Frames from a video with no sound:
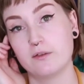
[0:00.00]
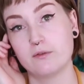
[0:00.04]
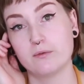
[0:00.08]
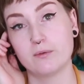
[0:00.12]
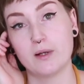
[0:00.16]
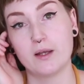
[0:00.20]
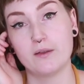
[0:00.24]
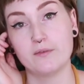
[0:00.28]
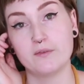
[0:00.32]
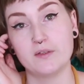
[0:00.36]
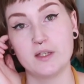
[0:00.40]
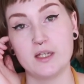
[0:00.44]

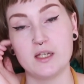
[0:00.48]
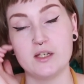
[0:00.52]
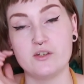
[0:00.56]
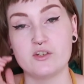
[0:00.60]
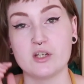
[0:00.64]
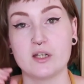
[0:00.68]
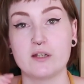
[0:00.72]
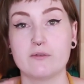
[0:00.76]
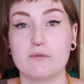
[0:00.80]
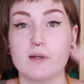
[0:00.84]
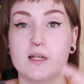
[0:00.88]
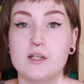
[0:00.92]
throughout the
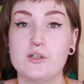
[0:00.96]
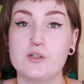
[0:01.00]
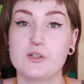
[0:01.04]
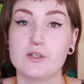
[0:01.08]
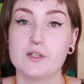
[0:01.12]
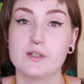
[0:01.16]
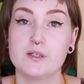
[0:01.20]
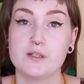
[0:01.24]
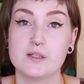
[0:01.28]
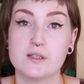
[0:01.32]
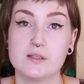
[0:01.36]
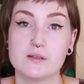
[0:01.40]

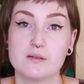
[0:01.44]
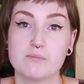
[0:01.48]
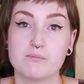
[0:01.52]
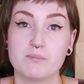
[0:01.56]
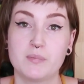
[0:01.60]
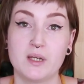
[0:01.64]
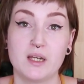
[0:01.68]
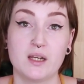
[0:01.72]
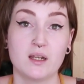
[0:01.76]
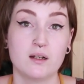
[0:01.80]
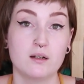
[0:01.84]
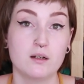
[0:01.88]
generations
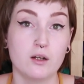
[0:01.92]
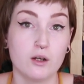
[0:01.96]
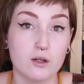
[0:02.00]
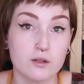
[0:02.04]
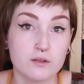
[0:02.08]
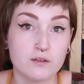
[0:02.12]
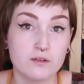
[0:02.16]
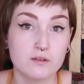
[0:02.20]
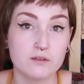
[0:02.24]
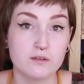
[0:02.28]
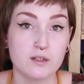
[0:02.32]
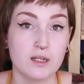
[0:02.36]
being
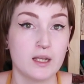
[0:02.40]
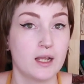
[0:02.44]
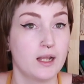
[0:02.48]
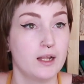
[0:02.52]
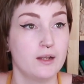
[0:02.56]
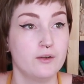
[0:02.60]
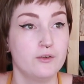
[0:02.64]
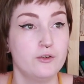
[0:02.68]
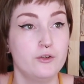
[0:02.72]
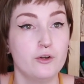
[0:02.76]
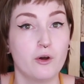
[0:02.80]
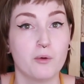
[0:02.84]
lost
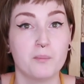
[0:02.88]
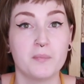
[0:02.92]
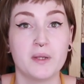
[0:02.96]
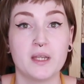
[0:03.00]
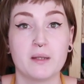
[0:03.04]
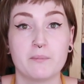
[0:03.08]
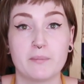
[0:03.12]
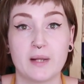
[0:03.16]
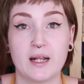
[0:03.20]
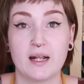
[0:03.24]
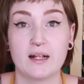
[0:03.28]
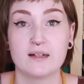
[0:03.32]
and not
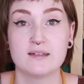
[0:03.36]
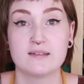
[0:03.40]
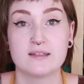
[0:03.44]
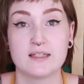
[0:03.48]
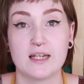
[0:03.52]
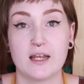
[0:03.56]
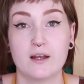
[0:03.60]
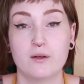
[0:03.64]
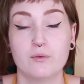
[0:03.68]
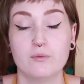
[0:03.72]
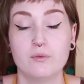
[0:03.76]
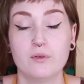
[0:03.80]
being passed
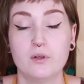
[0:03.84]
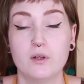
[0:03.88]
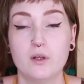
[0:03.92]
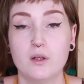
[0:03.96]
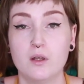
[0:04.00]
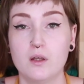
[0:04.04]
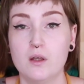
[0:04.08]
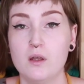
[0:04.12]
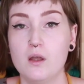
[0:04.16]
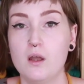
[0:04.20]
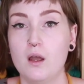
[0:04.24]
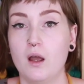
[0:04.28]
down.
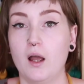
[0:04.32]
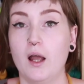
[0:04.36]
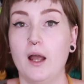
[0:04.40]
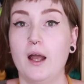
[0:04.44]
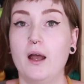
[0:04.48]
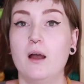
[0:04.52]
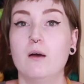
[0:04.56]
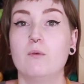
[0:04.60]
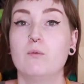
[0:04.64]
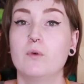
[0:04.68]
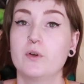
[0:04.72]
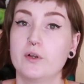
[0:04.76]

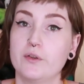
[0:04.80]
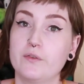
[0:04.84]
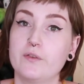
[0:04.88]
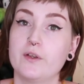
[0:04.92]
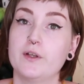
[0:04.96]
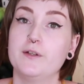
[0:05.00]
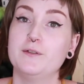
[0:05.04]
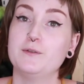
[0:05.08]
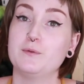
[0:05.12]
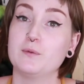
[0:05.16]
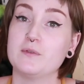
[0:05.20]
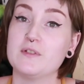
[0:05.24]
One of
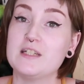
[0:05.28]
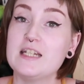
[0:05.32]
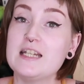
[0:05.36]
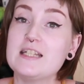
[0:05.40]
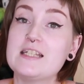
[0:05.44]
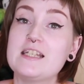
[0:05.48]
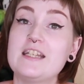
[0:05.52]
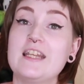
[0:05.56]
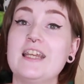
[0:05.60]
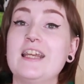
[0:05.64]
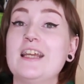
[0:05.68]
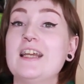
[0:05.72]
those was
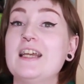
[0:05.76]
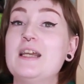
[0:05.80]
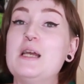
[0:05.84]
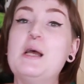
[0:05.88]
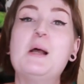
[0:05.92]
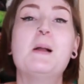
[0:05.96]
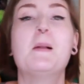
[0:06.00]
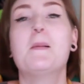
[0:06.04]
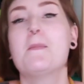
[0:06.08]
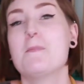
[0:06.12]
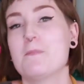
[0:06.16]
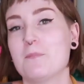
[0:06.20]
knitting.
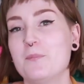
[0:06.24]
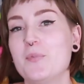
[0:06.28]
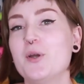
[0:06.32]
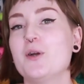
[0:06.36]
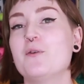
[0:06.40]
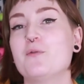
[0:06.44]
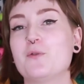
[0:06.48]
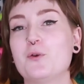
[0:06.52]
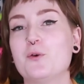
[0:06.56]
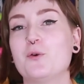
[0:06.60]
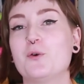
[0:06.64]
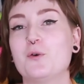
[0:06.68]

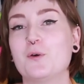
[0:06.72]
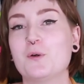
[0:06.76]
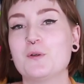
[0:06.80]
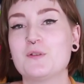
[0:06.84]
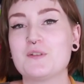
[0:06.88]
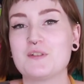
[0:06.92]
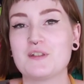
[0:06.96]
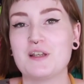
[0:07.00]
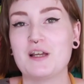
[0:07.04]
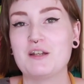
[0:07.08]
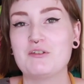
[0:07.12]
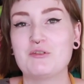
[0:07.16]
But of
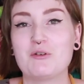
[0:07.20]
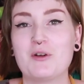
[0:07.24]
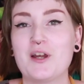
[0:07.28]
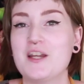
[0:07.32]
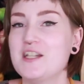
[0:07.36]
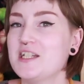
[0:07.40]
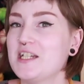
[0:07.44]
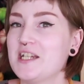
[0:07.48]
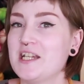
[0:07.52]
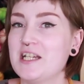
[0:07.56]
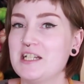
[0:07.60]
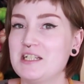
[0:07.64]
course, I
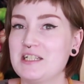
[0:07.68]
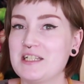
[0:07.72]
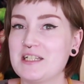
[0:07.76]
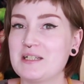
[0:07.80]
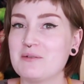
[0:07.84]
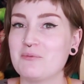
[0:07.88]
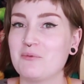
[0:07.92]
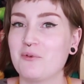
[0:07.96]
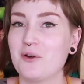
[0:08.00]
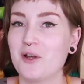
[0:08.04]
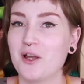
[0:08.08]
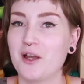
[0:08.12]
tried it,
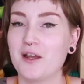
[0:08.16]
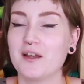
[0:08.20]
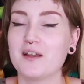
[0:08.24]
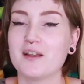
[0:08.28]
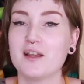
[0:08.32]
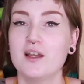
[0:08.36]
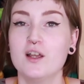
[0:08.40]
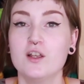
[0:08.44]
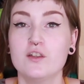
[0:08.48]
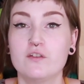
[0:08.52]
didn't work.